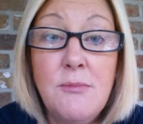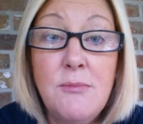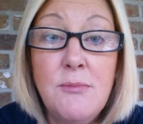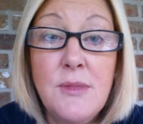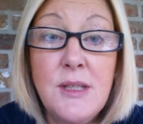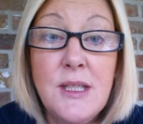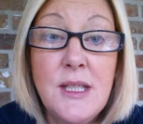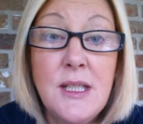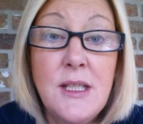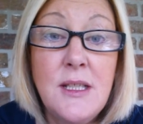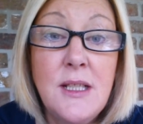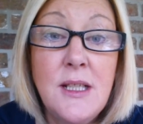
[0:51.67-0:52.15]

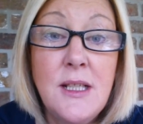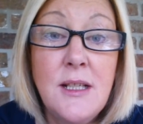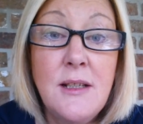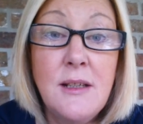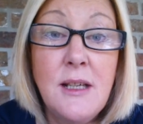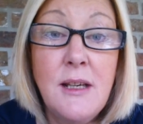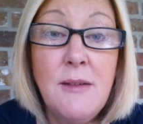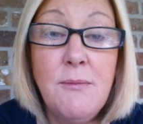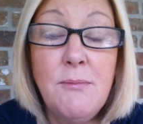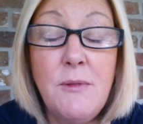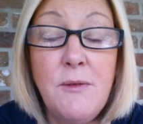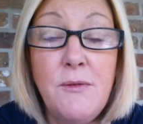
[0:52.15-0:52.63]
and said, yeah,
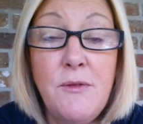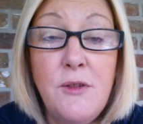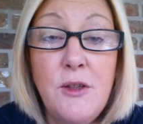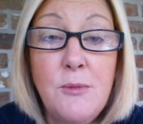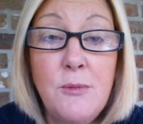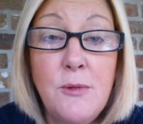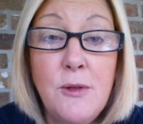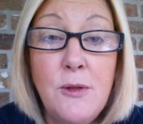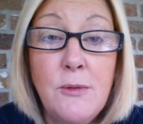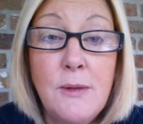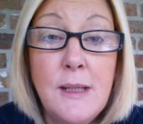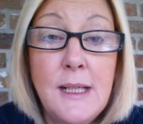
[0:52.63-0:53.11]
give them a few
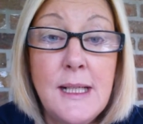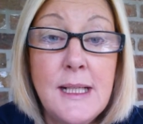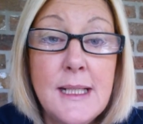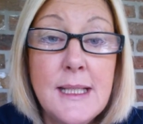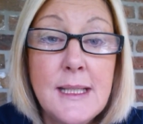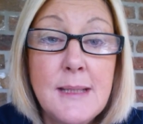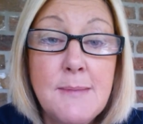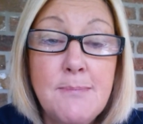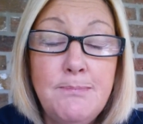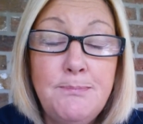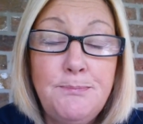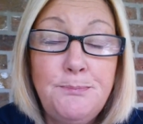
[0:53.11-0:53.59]
more
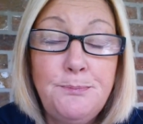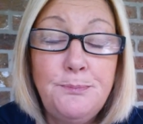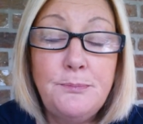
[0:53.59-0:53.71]
weeks.